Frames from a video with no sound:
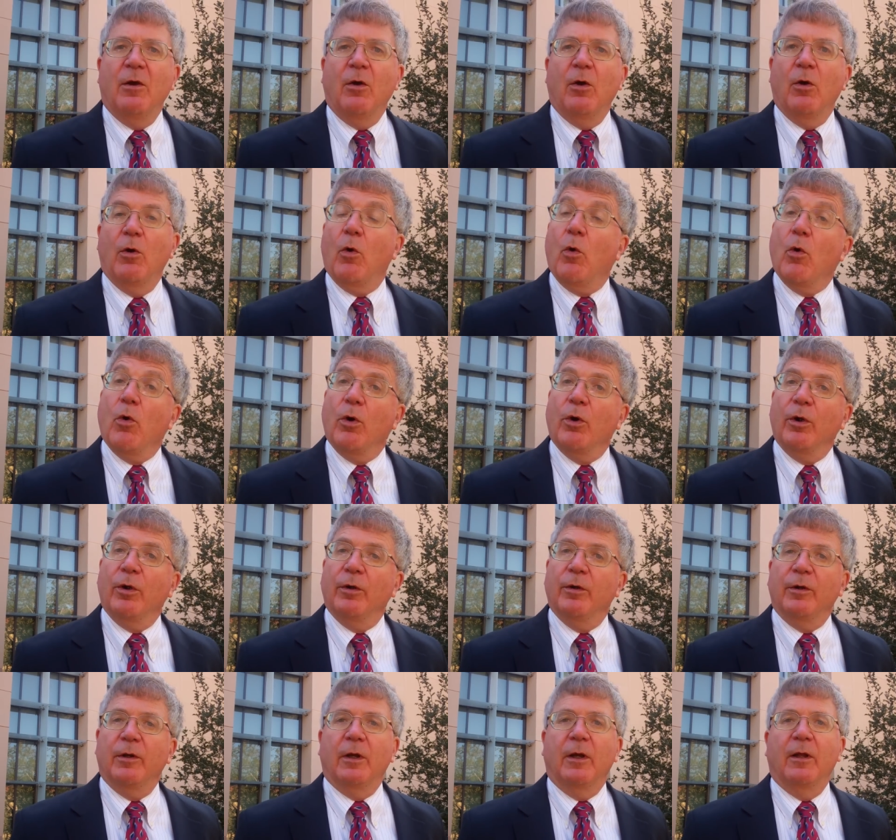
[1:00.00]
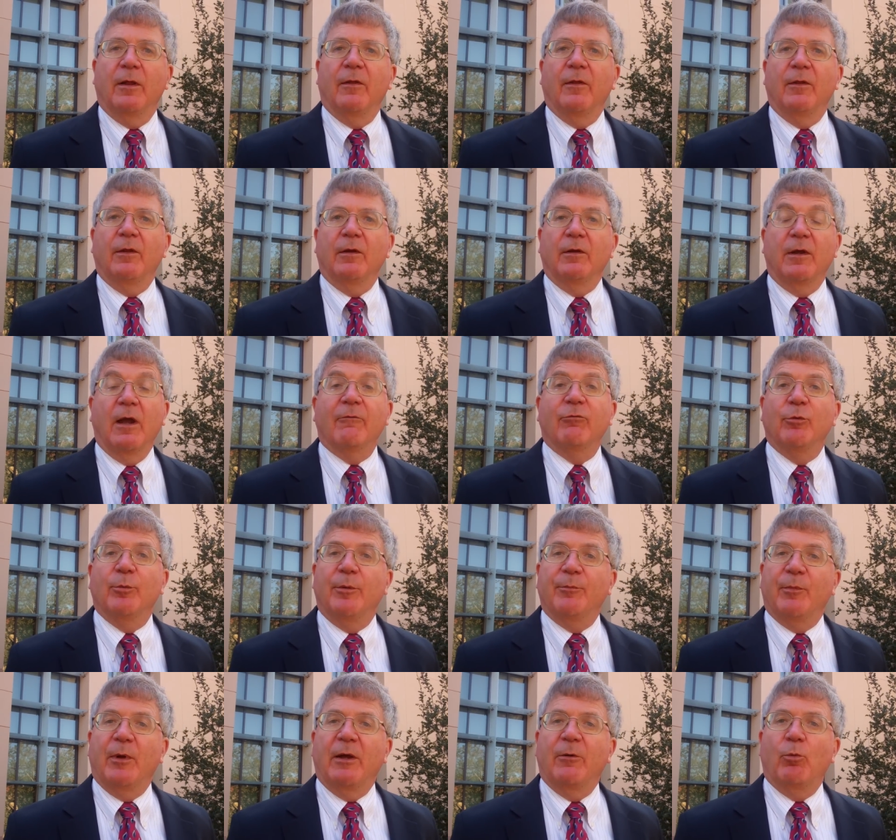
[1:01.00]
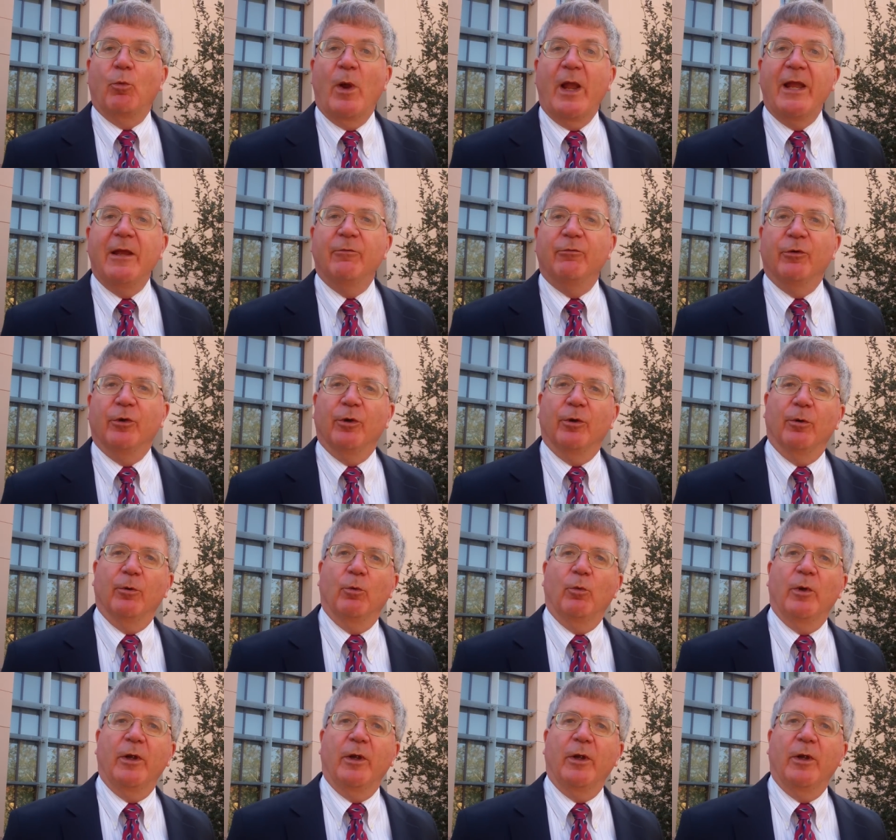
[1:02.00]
or government by waiver,